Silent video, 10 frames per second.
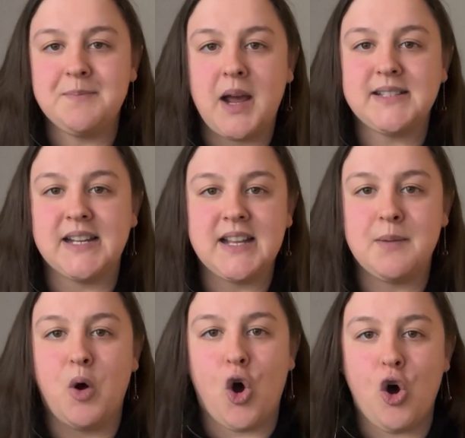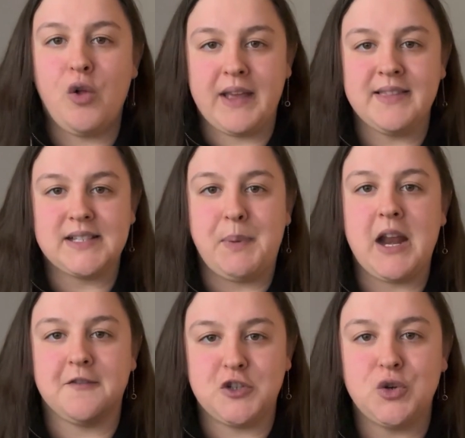not sending them all in the span
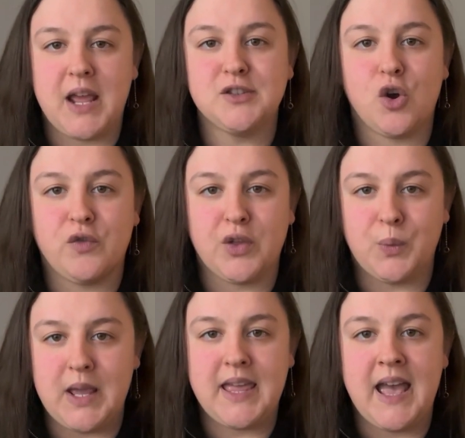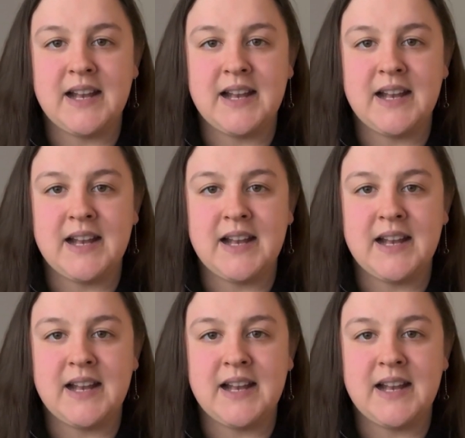of 2 days over the weekend,